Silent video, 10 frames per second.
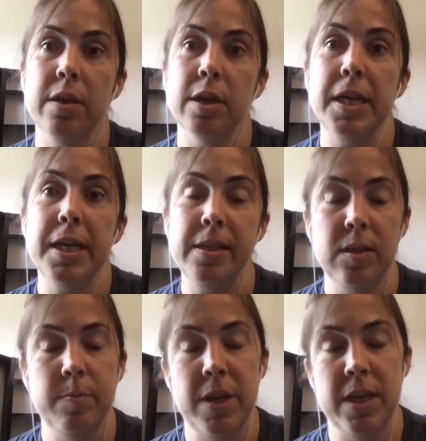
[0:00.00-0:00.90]

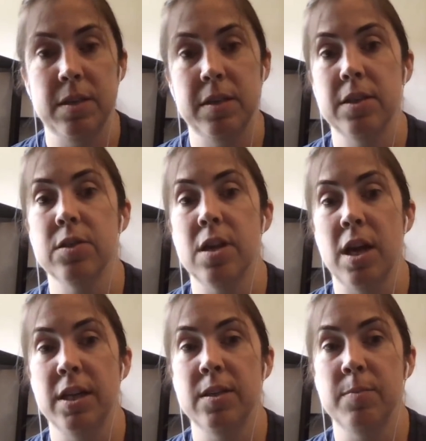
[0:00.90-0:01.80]
Createspace, there's
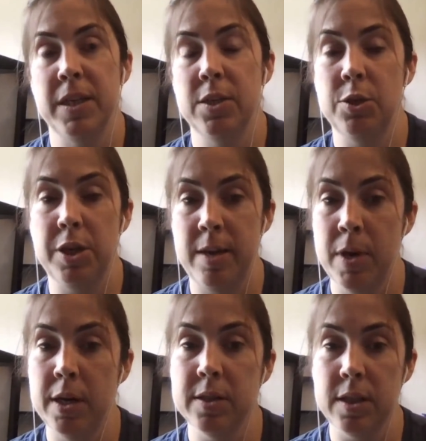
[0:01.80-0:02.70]
not as many
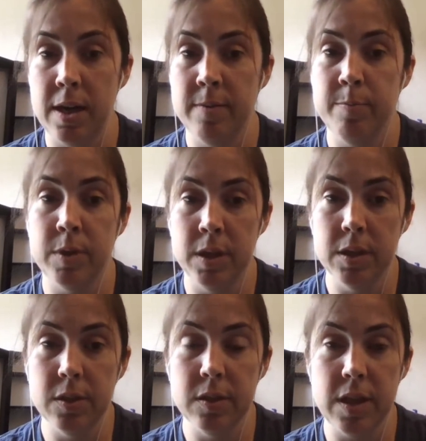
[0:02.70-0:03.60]
trademarks on
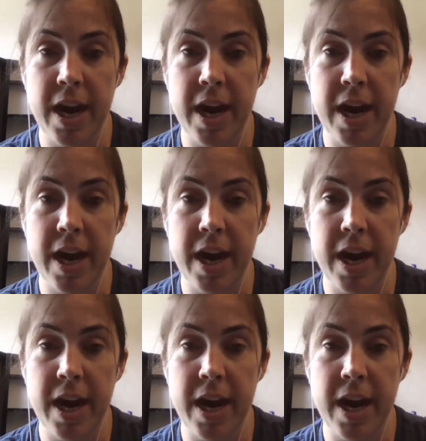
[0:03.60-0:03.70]
books.